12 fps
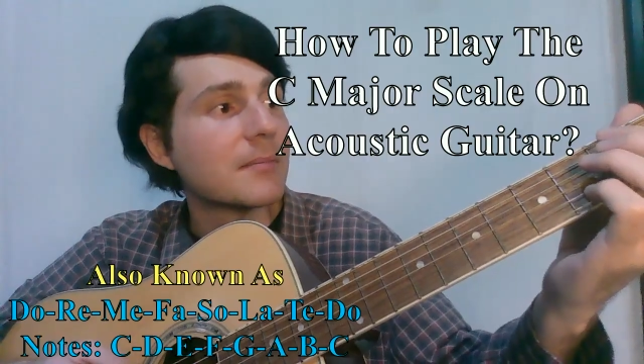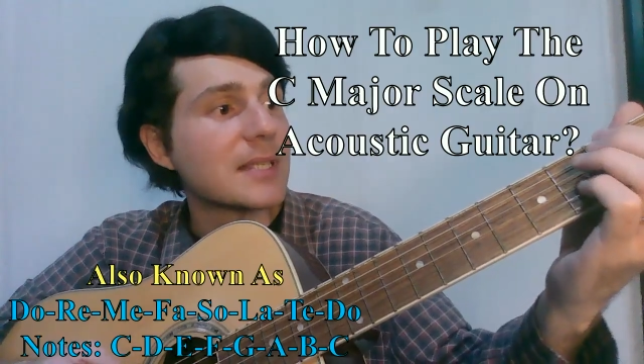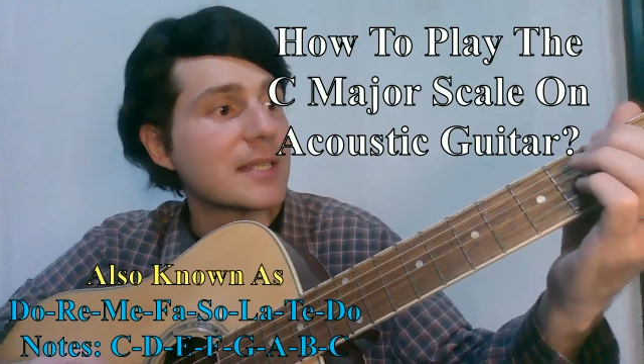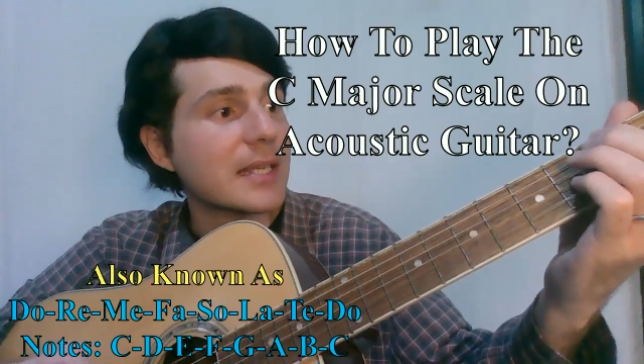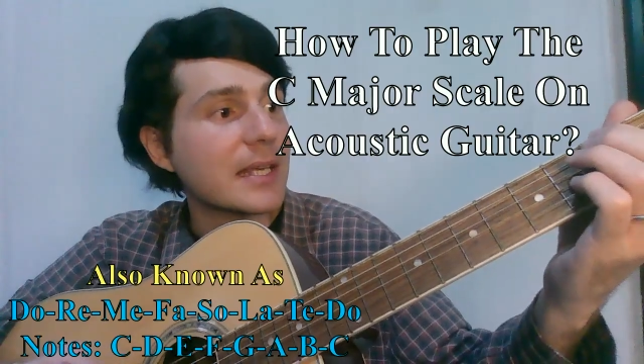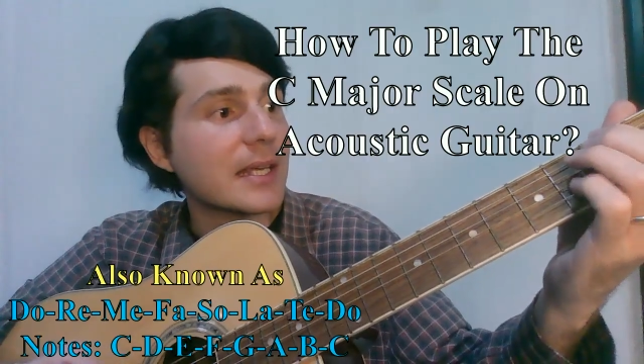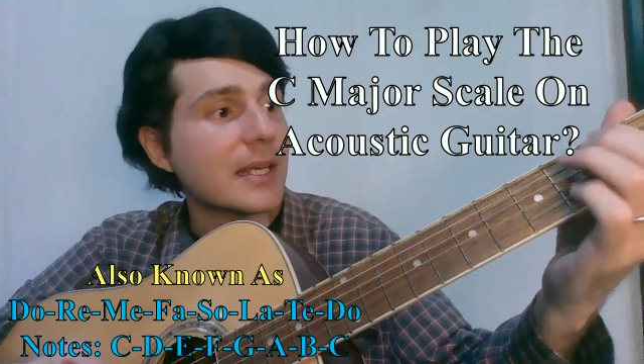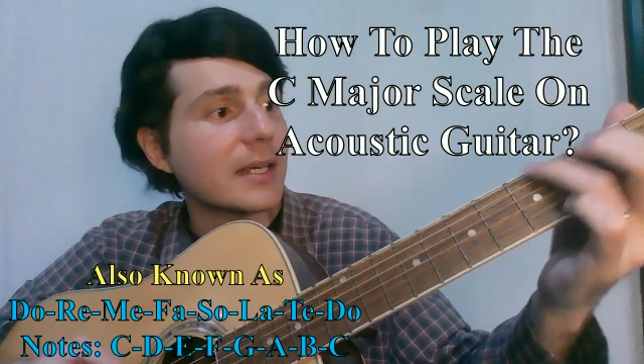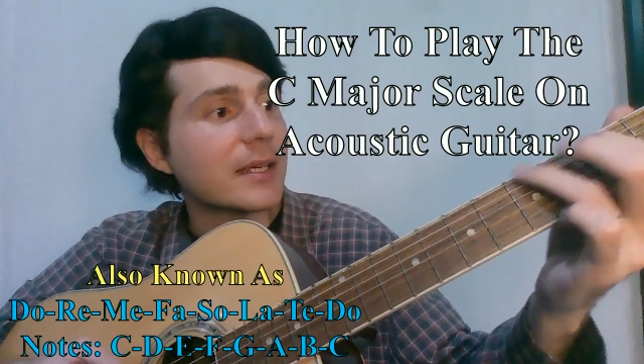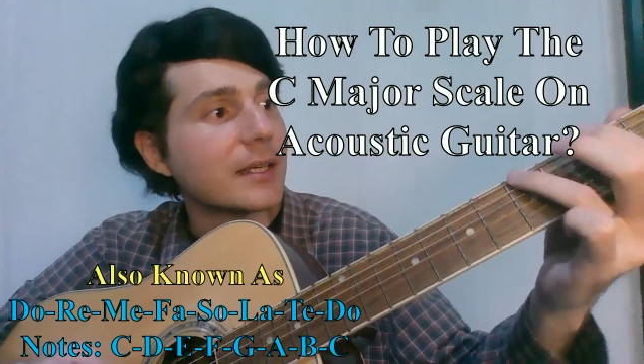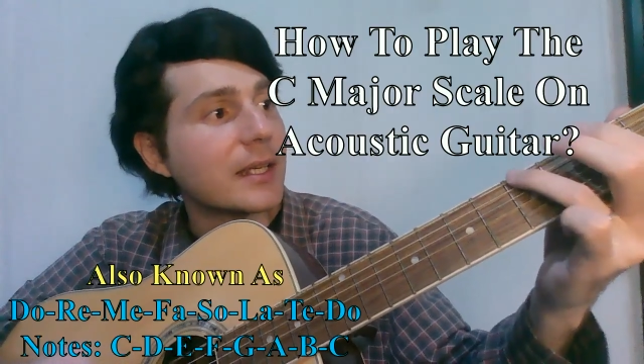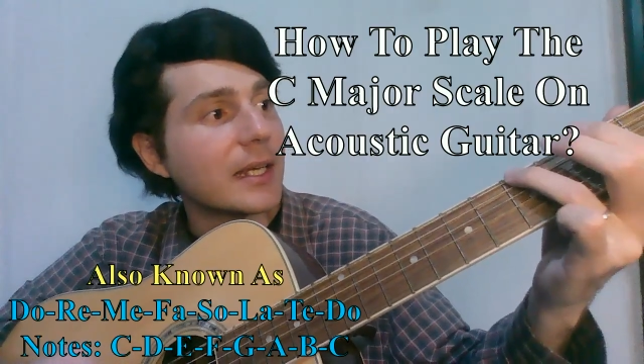C,
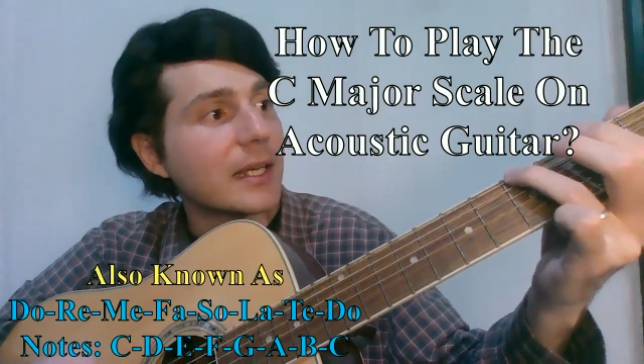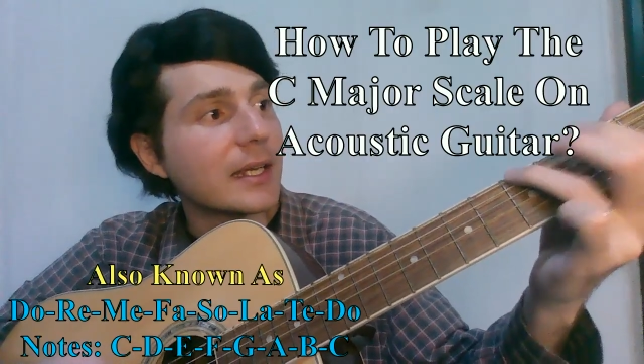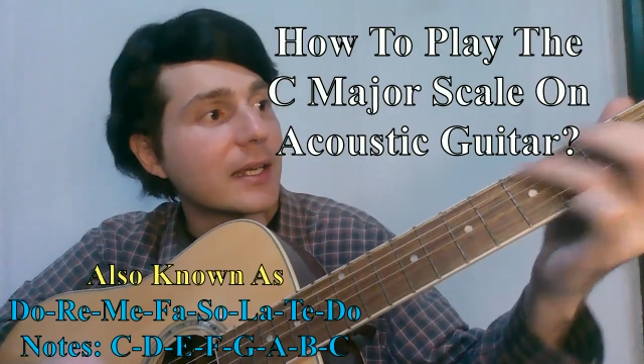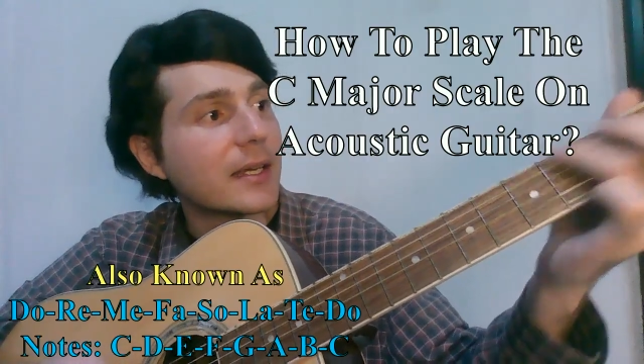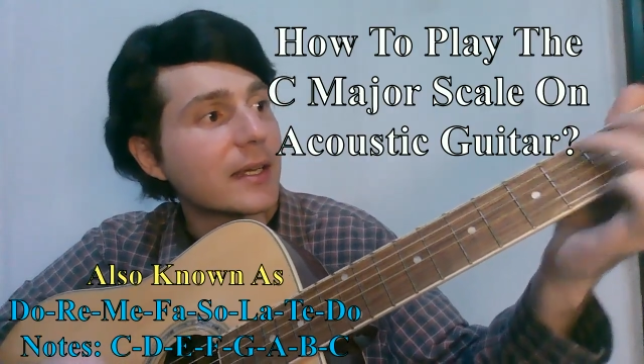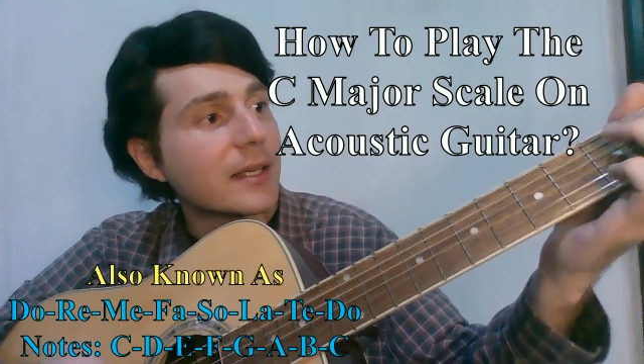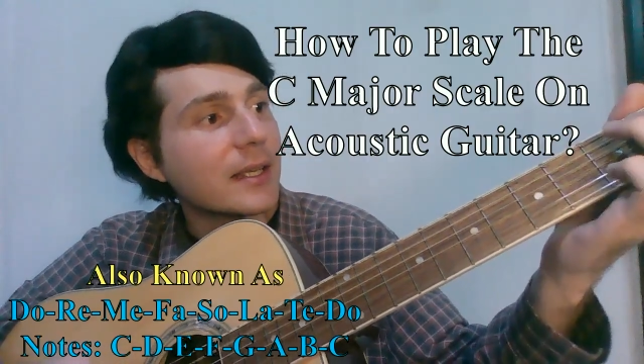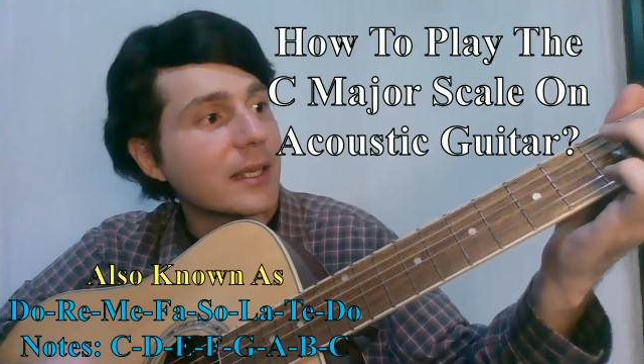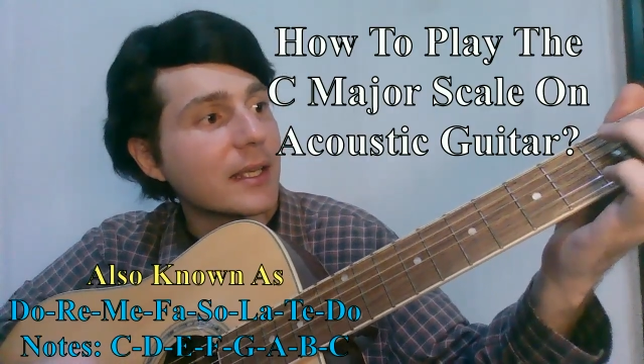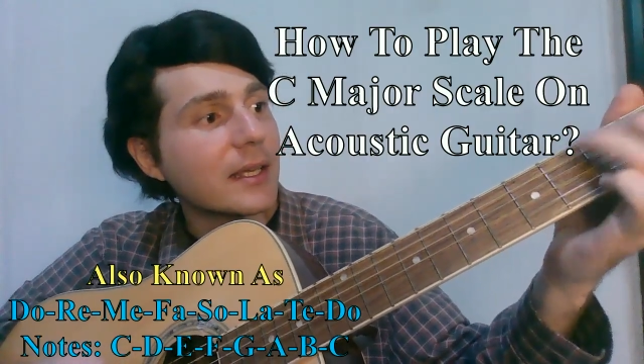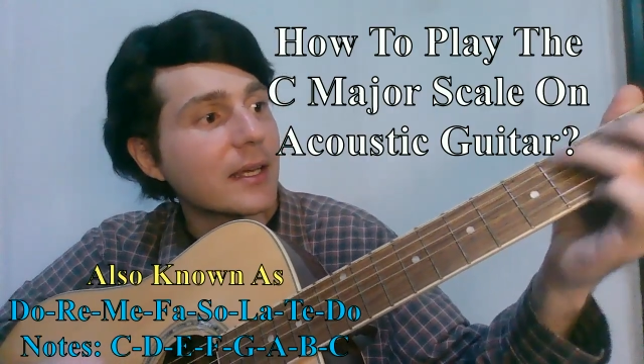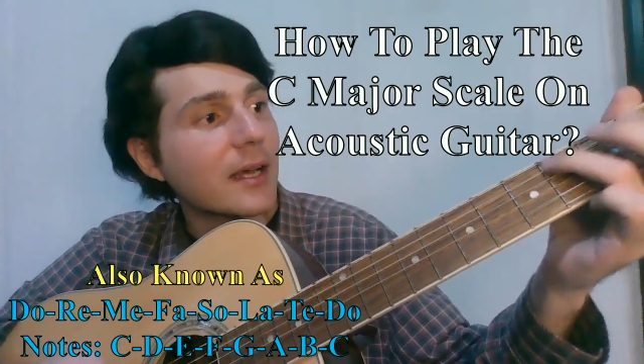D,
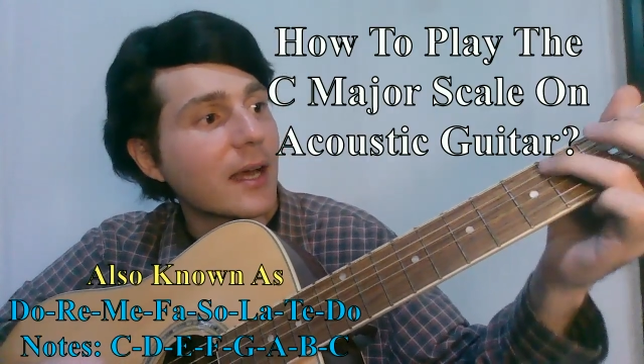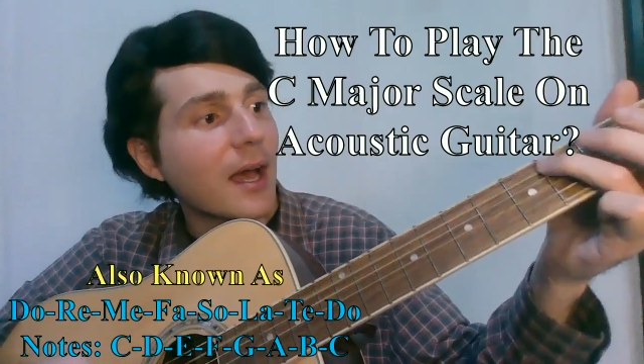E,